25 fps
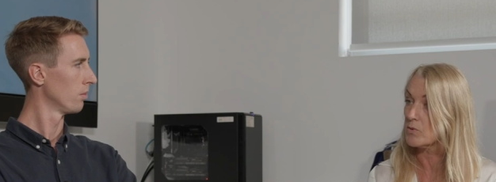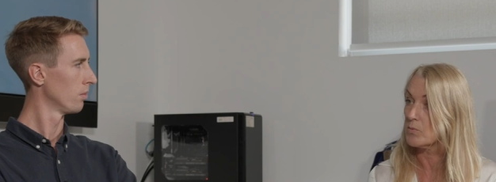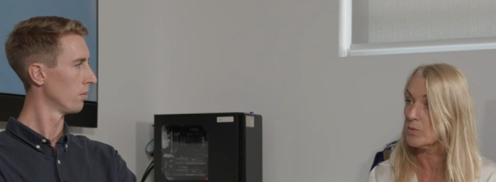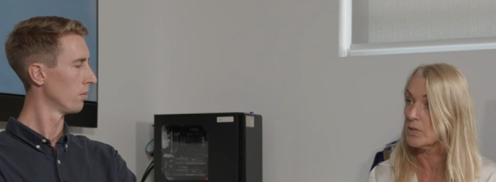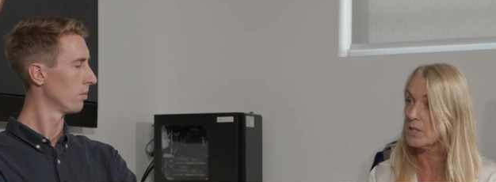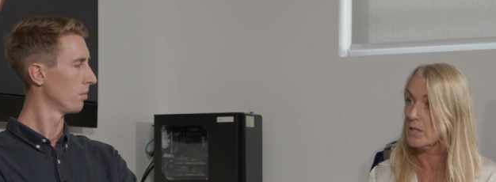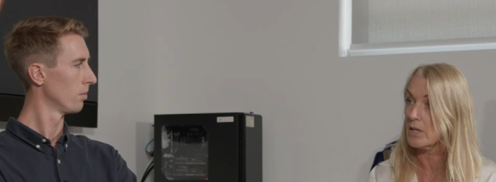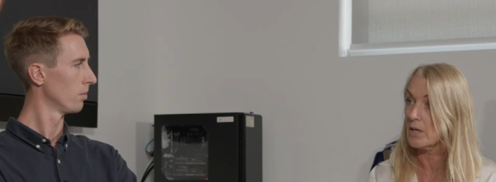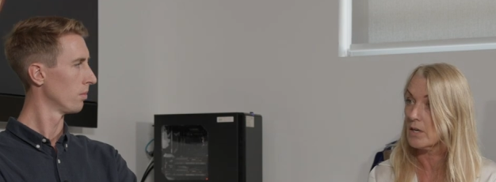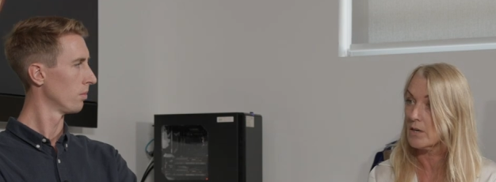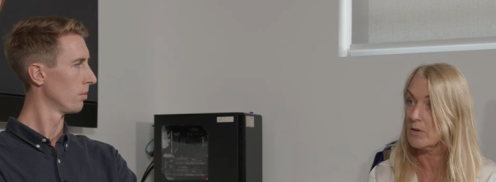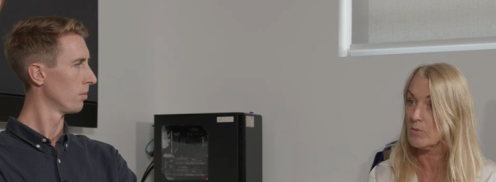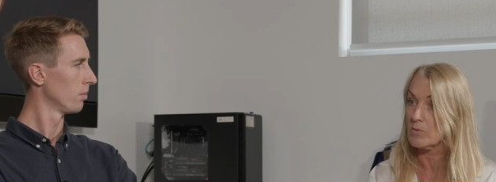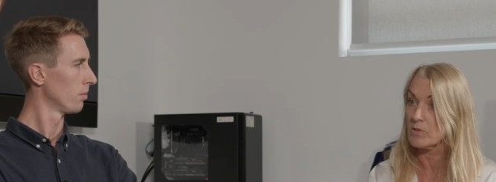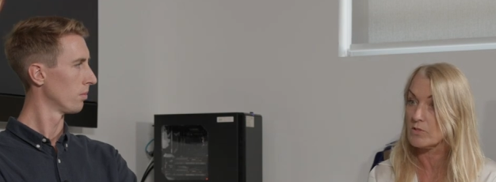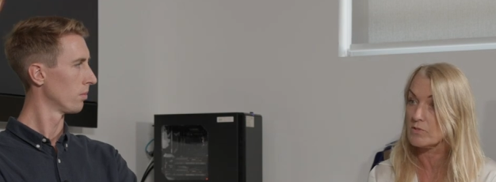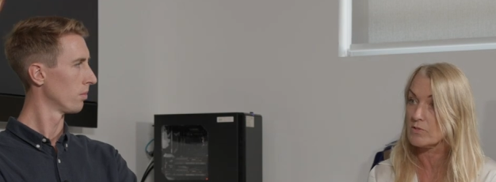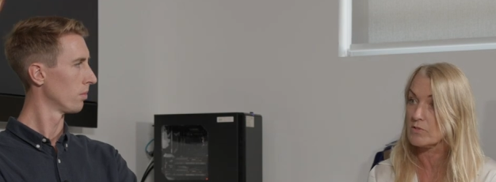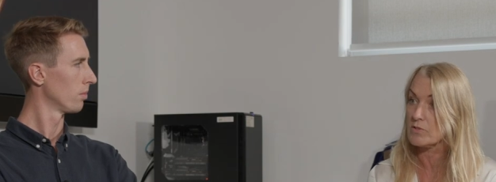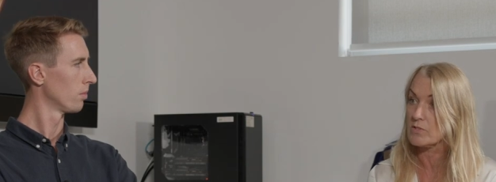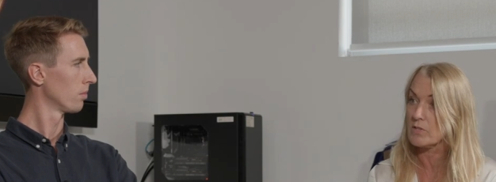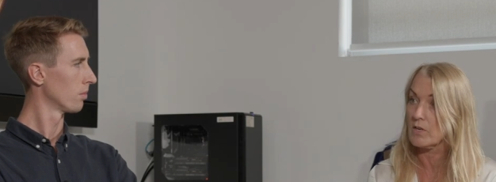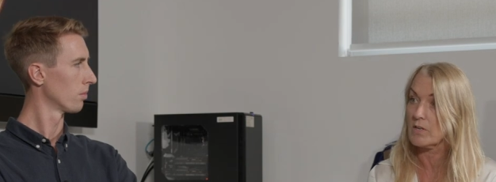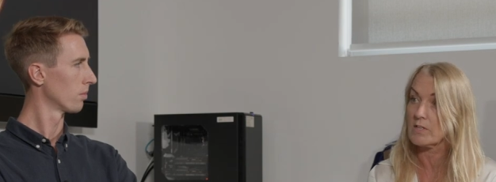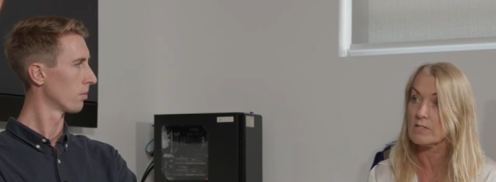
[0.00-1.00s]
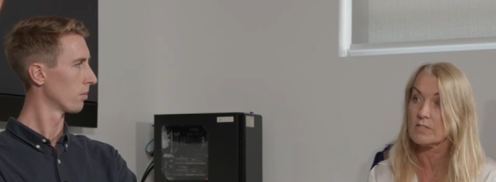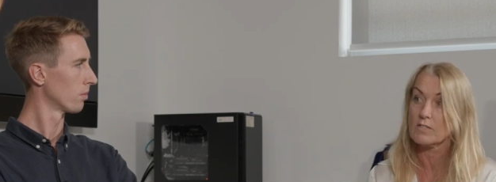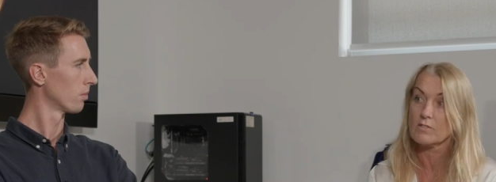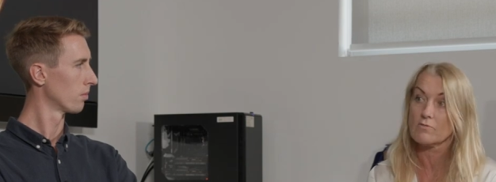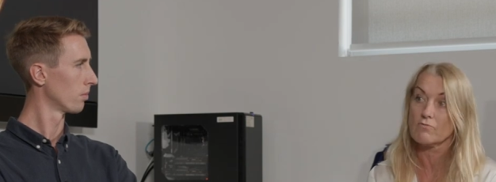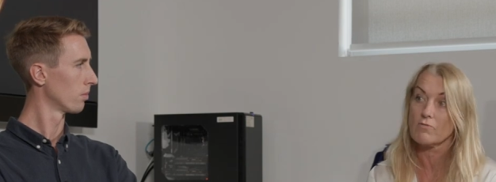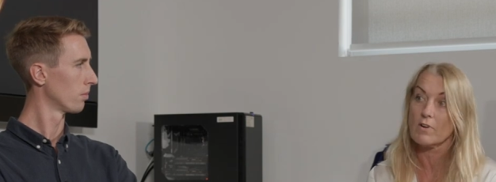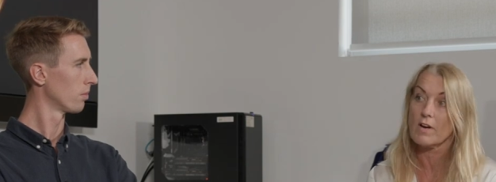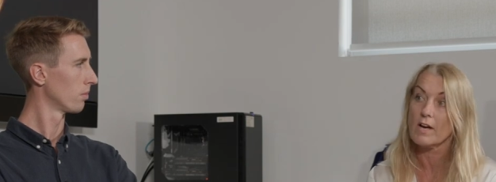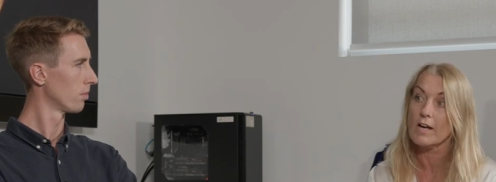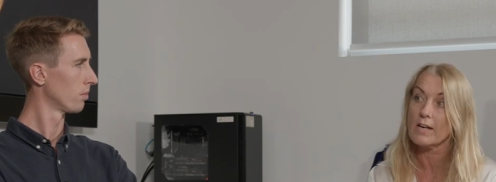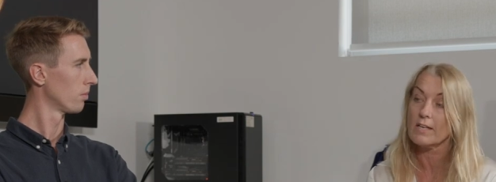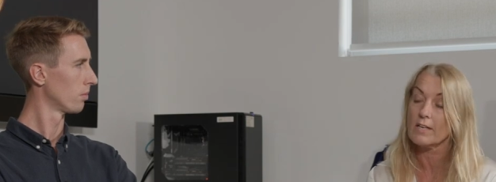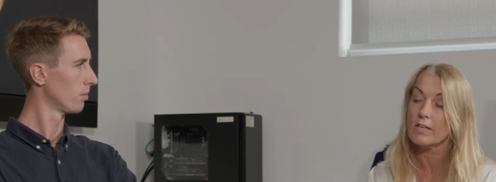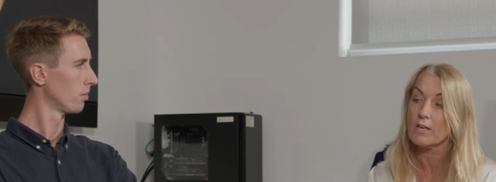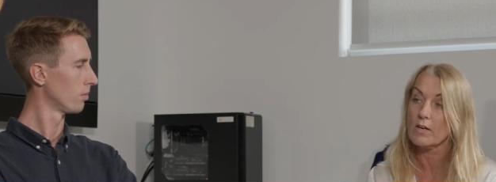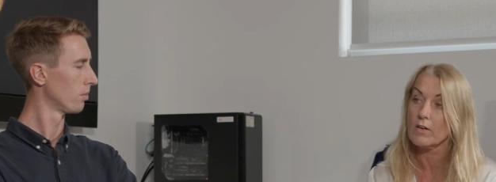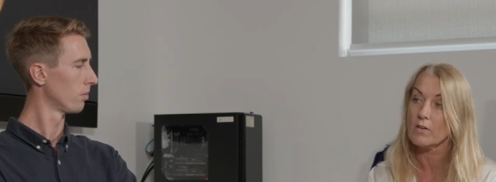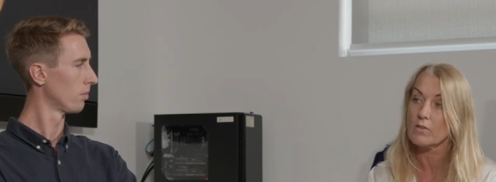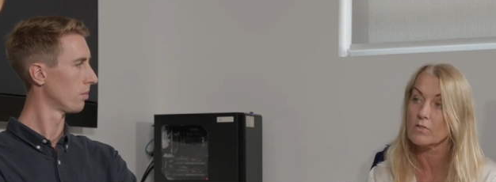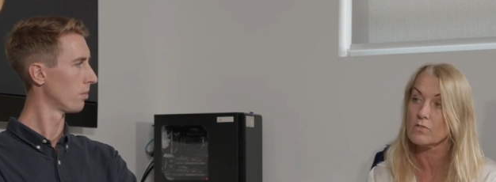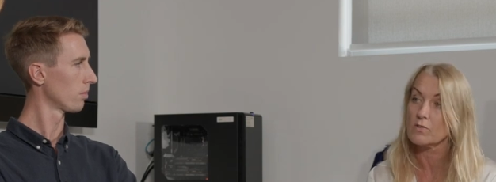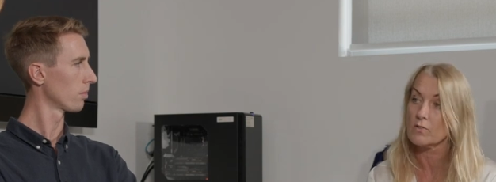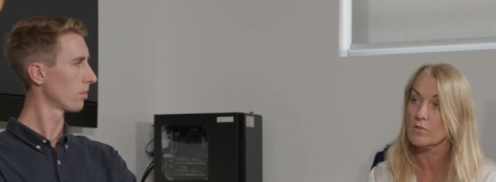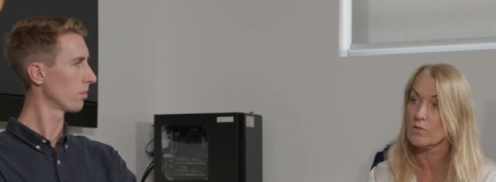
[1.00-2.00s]
Speaker 1: that we go, which scientists rarely
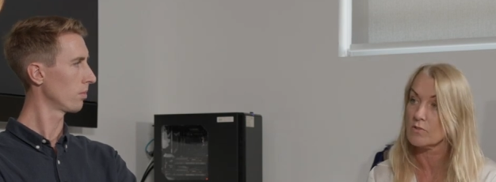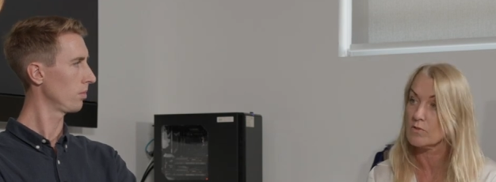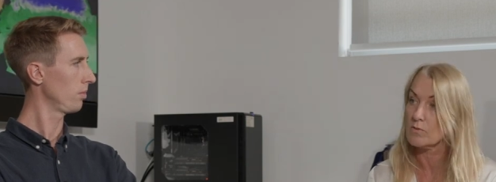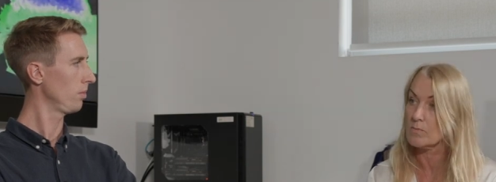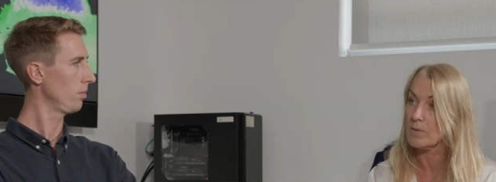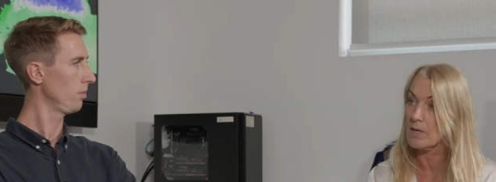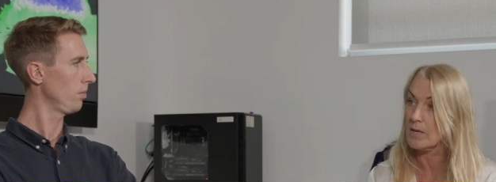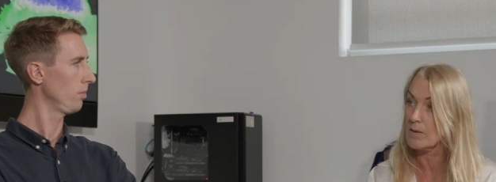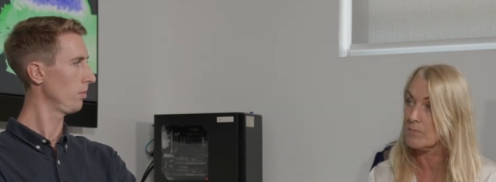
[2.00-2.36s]
go to, to be